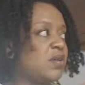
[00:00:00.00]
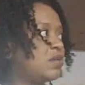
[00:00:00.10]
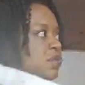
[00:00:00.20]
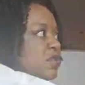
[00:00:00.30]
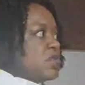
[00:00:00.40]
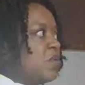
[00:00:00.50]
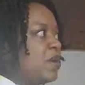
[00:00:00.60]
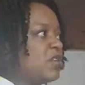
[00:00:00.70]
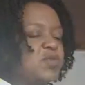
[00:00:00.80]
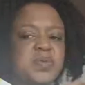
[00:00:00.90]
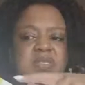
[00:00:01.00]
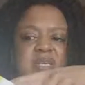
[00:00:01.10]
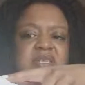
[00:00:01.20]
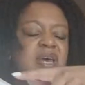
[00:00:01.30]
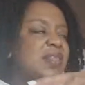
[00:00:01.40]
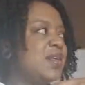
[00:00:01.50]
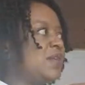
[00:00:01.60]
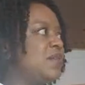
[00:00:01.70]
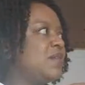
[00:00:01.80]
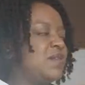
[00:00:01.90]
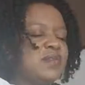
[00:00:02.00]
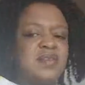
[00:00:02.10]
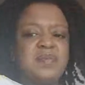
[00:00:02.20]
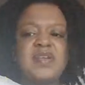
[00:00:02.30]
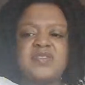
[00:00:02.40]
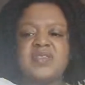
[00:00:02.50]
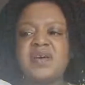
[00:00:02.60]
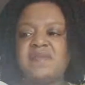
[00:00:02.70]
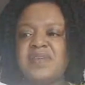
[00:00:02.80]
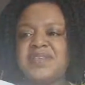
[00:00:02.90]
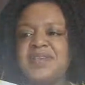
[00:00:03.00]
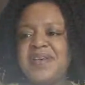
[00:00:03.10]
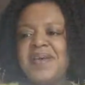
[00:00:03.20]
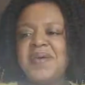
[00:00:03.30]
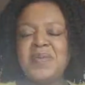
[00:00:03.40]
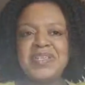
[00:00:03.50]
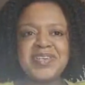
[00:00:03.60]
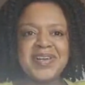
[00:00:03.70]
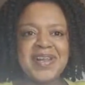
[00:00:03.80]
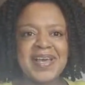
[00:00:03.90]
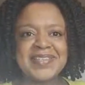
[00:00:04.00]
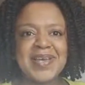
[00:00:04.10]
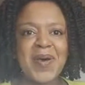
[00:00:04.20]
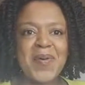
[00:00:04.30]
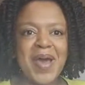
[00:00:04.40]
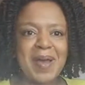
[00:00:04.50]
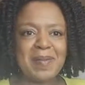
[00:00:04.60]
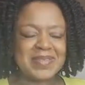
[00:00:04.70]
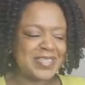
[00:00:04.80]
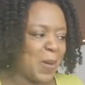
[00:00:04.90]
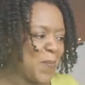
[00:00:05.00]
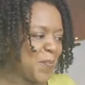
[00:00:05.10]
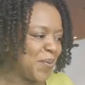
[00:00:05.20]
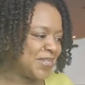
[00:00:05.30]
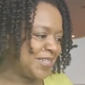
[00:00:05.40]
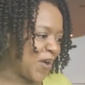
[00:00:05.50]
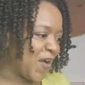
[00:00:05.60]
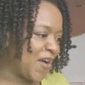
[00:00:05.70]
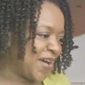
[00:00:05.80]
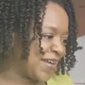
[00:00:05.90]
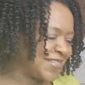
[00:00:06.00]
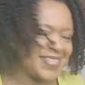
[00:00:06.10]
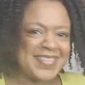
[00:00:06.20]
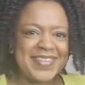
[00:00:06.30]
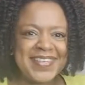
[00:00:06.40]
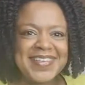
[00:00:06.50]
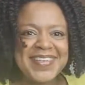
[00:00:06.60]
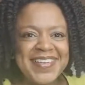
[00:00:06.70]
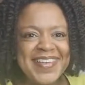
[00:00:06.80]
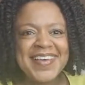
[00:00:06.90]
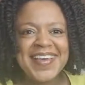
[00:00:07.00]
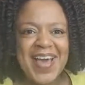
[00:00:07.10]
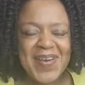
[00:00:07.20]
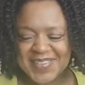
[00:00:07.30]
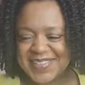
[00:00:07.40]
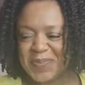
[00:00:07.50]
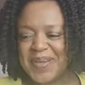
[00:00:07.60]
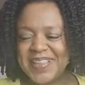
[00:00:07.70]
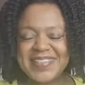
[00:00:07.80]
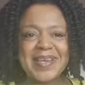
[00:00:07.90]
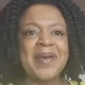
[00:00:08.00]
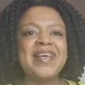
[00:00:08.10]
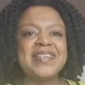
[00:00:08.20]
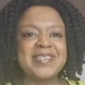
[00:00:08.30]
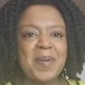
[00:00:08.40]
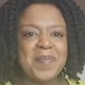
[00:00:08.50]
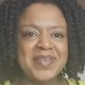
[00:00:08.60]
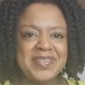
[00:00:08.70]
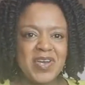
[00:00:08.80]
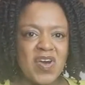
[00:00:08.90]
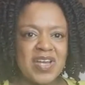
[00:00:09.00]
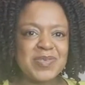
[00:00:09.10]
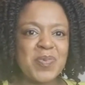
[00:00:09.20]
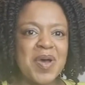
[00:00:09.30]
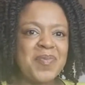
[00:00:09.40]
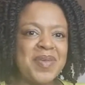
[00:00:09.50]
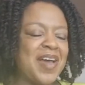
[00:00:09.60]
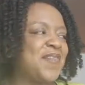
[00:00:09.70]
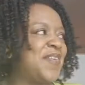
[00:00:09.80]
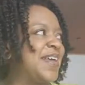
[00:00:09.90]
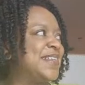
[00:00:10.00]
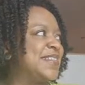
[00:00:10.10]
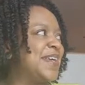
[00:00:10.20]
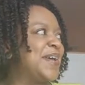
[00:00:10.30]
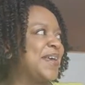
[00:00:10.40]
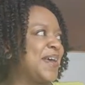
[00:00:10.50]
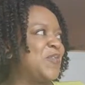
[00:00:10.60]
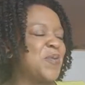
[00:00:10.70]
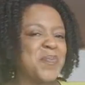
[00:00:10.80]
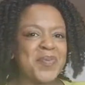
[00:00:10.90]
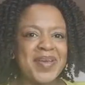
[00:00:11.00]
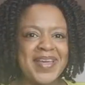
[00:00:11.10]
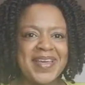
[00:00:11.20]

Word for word: So it's got a mattress protector and then the mattress covers, which are nice. Oh, um somebody asked, I've got to put this out, somebody asked, what are we having, is it a girl or a boy?